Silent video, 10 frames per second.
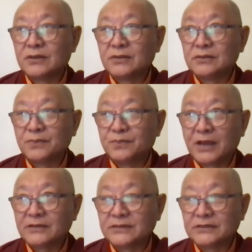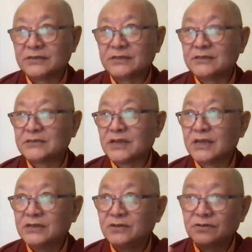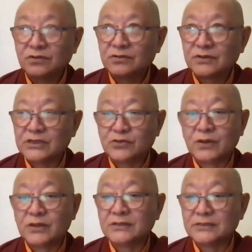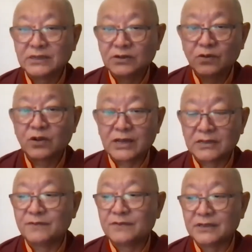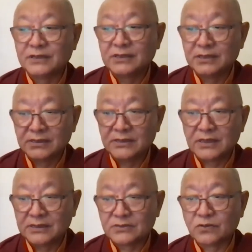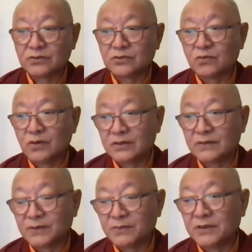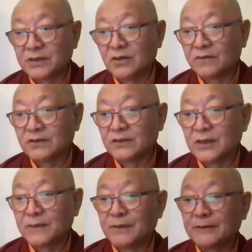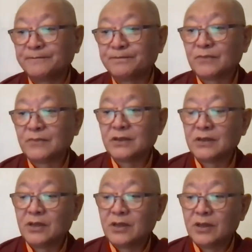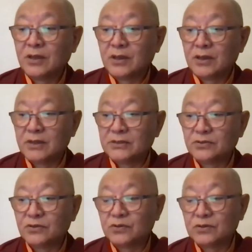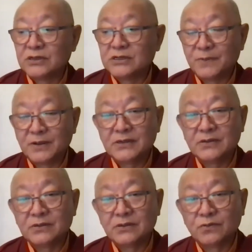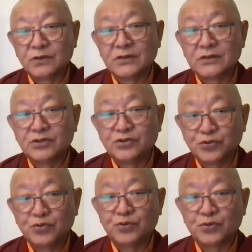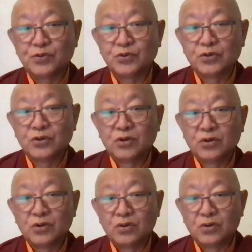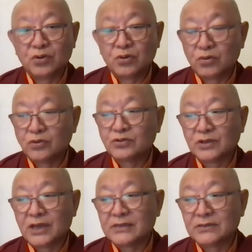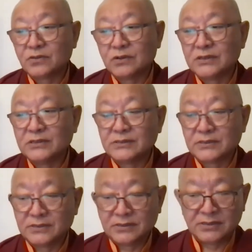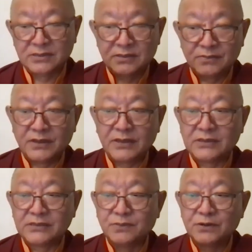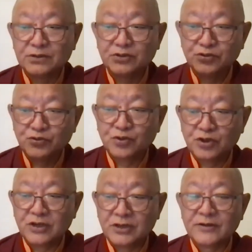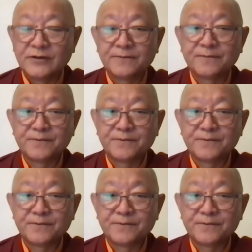the practices and, rituals and all kind of things. That's also one of the meaning of the Dharma. So the Tibetan word chu also has all these meanings, but chu here